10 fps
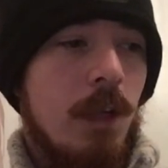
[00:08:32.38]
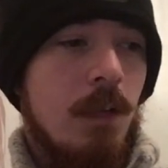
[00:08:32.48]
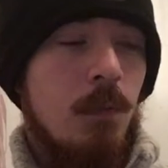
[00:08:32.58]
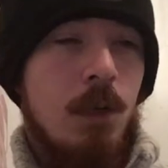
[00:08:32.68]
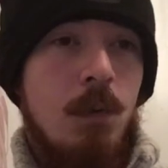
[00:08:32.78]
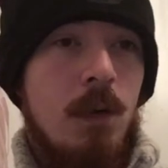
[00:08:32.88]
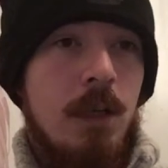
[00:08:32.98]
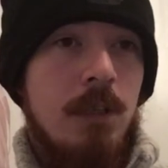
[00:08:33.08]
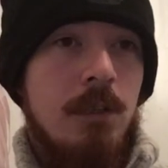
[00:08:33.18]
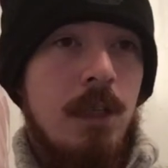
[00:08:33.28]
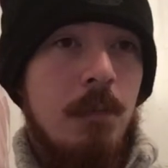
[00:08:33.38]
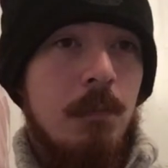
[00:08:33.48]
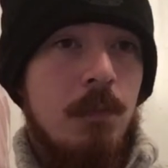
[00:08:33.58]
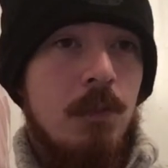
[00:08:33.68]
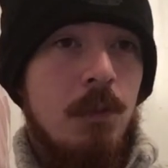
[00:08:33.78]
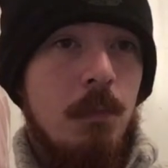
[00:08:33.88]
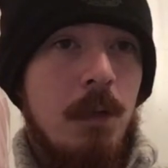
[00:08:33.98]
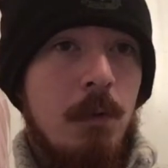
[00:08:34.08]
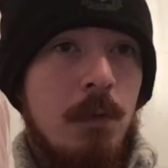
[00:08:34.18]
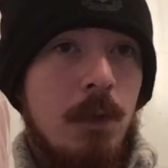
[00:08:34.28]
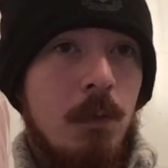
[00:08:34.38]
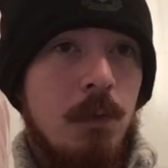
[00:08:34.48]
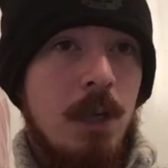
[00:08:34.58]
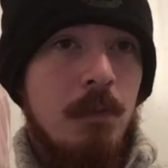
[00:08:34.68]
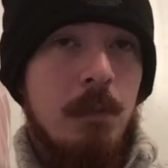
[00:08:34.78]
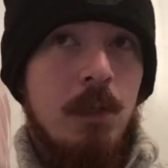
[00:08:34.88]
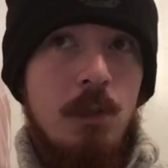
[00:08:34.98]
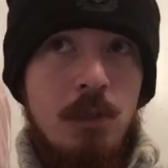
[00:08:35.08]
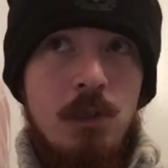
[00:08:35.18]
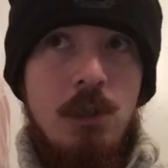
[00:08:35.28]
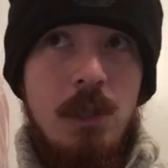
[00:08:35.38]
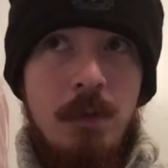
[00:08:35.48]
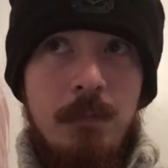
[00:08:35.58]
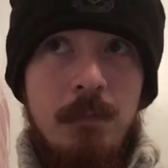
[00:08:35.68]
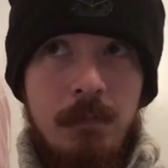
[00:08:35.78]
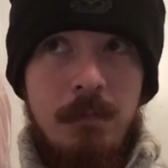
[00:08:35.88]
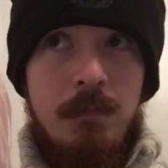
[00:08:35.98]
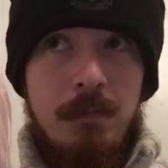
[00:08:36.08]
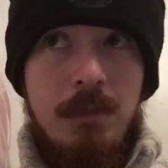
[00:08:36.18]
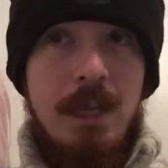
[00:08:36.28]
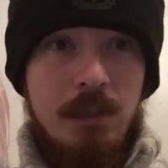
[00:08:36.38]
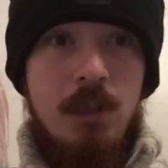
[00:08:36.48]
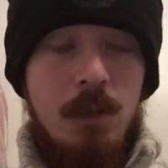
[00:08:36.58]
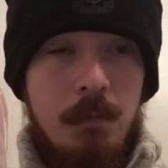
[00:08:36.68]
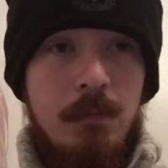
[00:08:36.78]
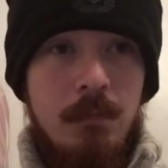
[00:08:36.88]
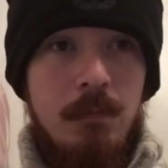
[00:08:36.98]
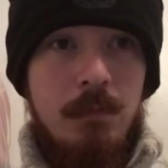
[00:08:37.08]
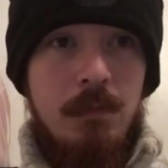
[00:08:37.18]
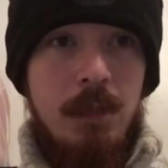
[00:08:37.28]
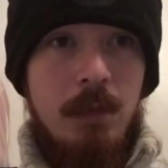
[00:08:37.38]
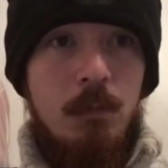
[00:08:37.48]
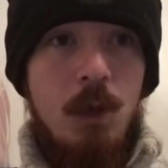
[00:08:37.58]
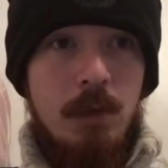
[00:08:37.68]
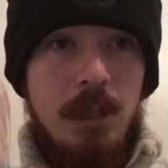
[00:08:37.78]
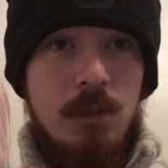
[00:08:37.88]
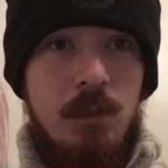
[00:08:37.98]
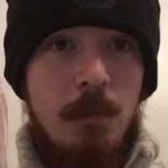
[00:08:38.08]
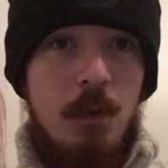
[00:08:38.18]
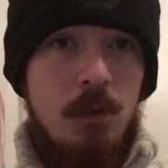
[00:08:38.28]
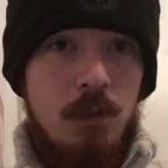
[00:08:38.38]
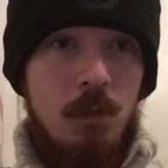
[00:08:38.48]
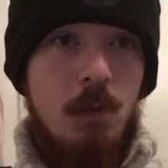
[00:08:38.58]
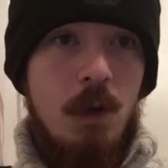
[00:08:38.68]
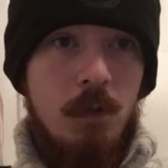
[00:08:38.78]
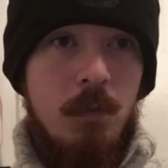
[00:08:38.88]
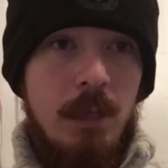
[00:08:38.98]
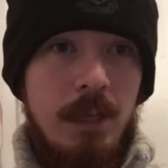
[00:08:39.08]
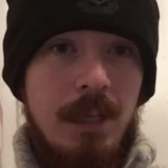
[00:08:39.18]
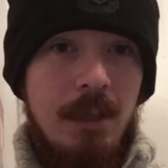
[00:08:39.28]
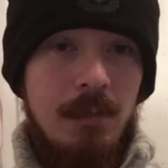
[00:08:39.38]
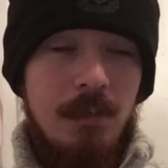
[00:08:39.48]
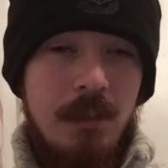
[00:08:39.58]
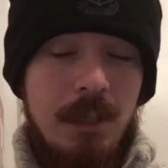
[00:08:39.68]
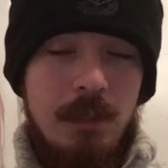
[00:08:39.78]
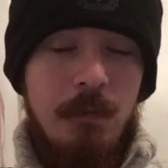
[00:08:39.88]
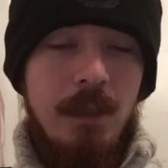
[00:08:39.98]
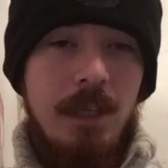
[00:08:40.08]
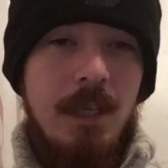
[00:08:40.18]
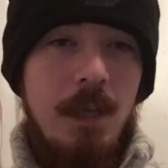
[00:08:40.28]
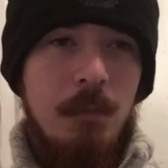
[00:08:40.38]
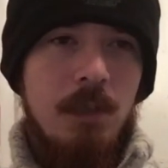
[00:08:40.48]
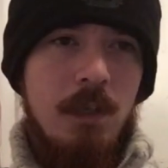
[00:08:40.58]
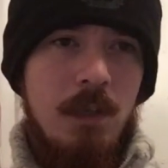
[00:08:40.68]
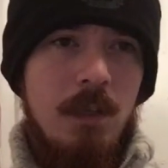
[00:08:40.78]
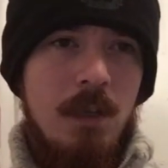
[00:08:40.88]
requires him to be with her at all times because that's her rock, that's her emotional rock, really. That's the thing that keeps her,